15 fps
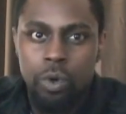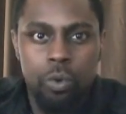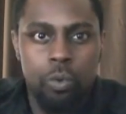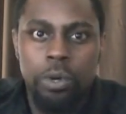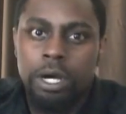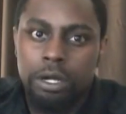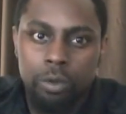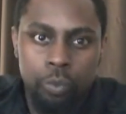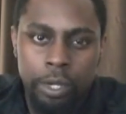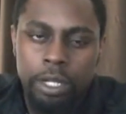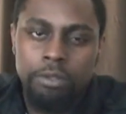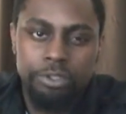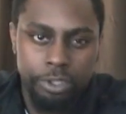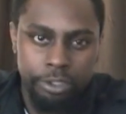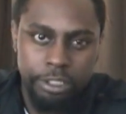
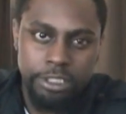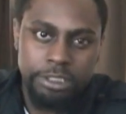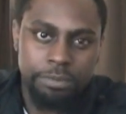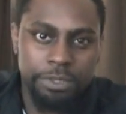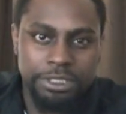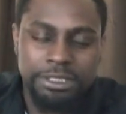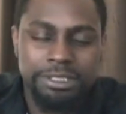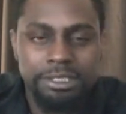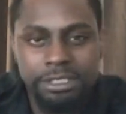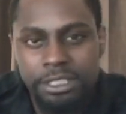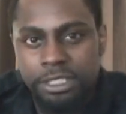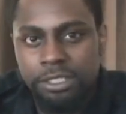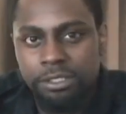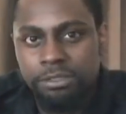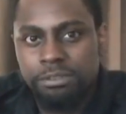well nourished, but she's
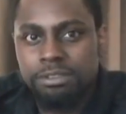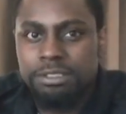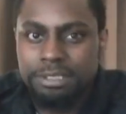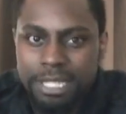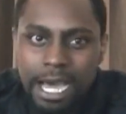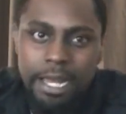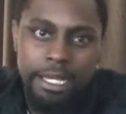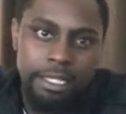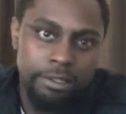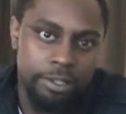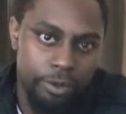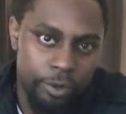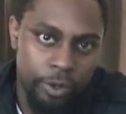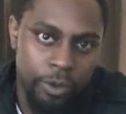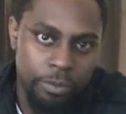still not in the
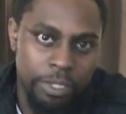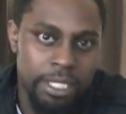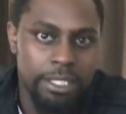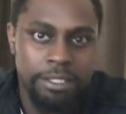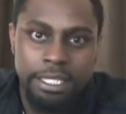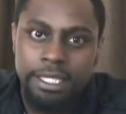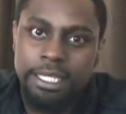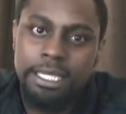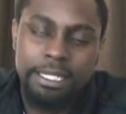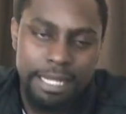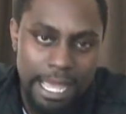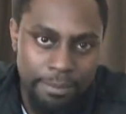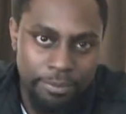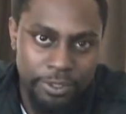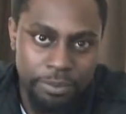home. They
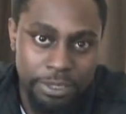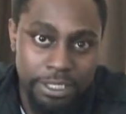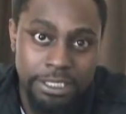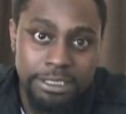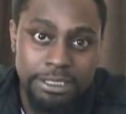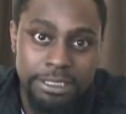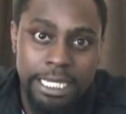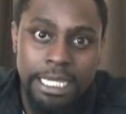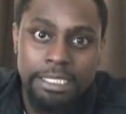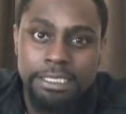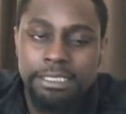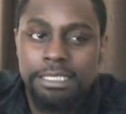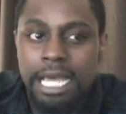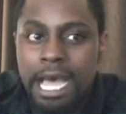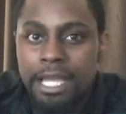kidnapped her because they
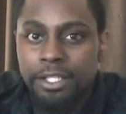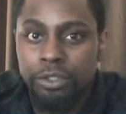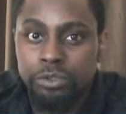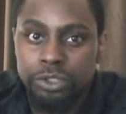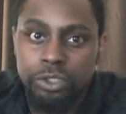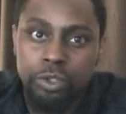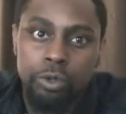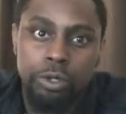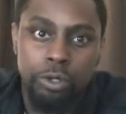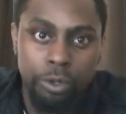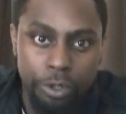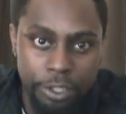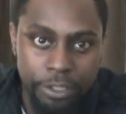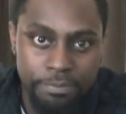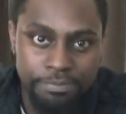did not use a court
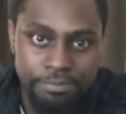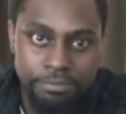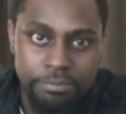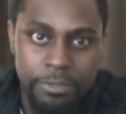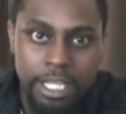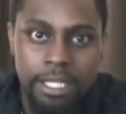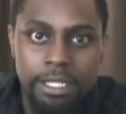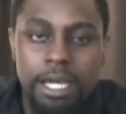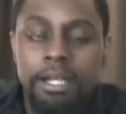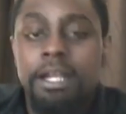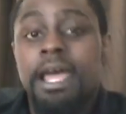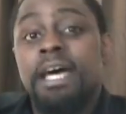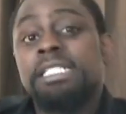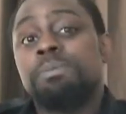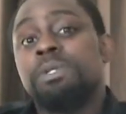order. Now
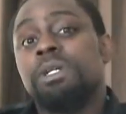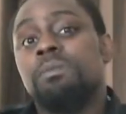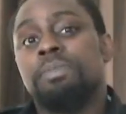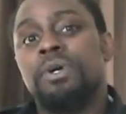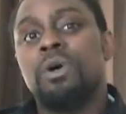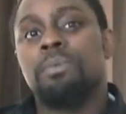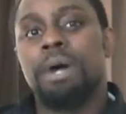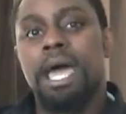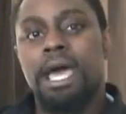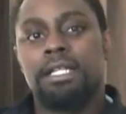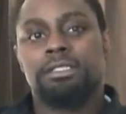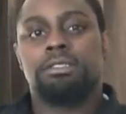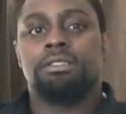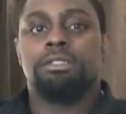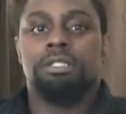there has been a bill
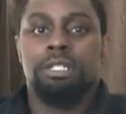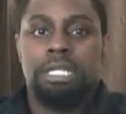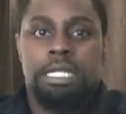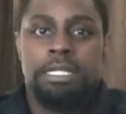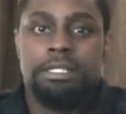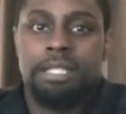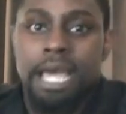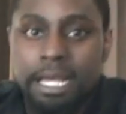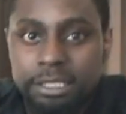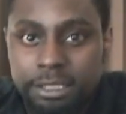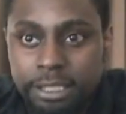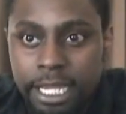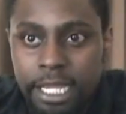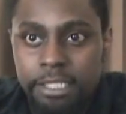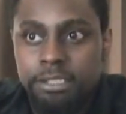passed that
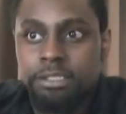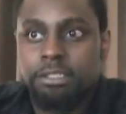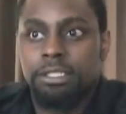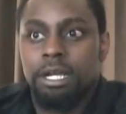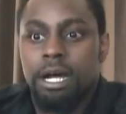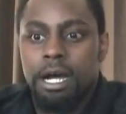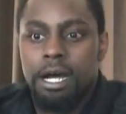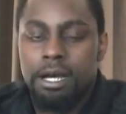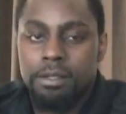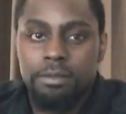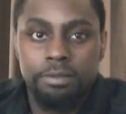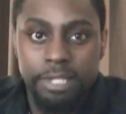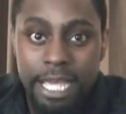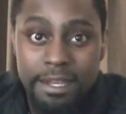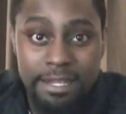states
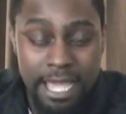that